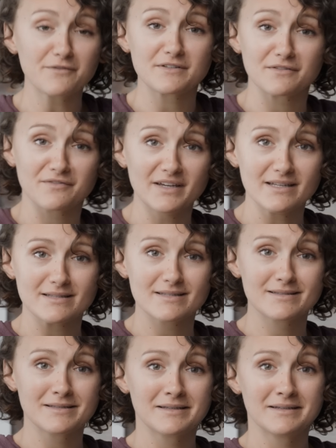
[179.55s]

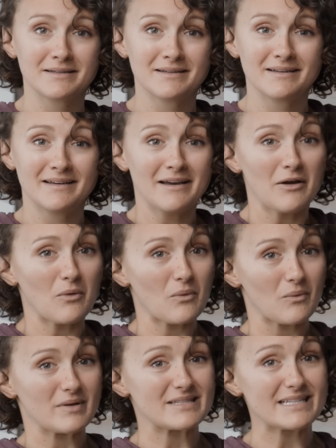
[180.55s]
self-defense
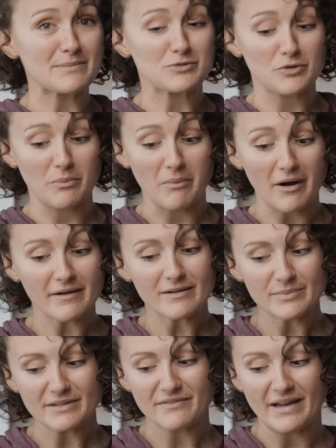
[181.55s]
seems
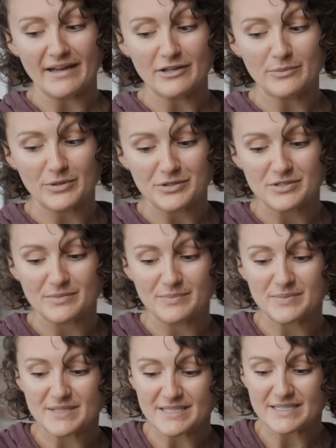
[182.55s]
remarkably valuable to
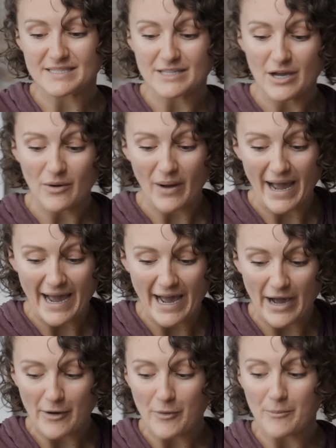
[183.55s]
know
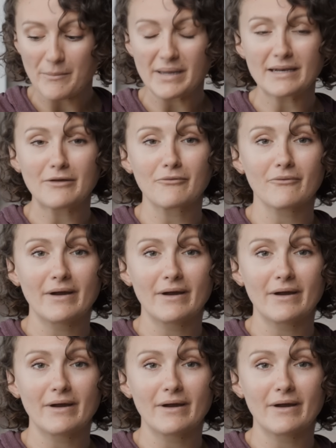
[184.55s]
how many